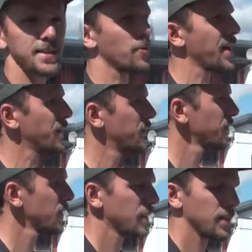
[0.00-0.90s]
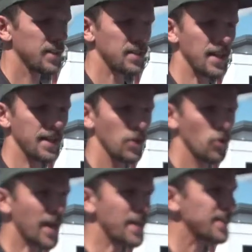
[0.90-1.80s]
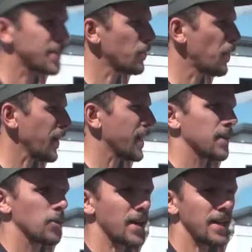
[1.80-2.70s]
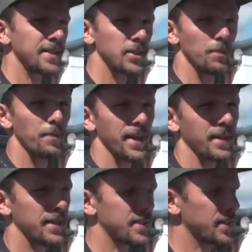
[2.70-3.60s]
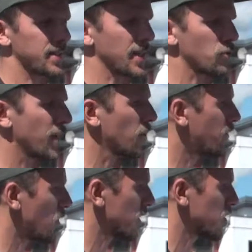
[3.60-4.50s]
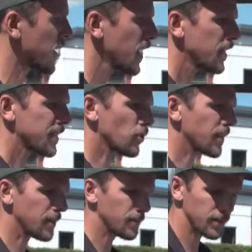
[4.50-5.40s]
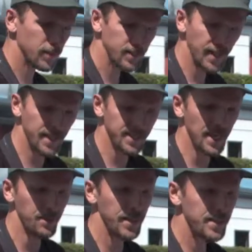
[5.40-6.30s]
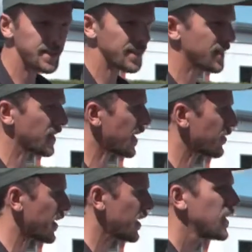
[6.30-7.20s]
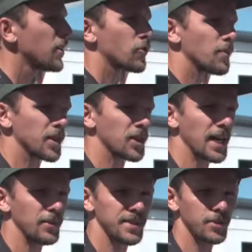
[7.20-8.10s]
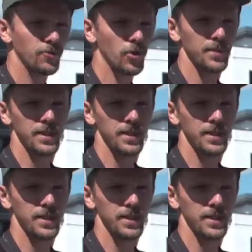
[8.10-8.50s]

away. It's like run, stop, pick, run, stop, pick. It's that way of foraging. So they take some insects and larvae from the ground, so from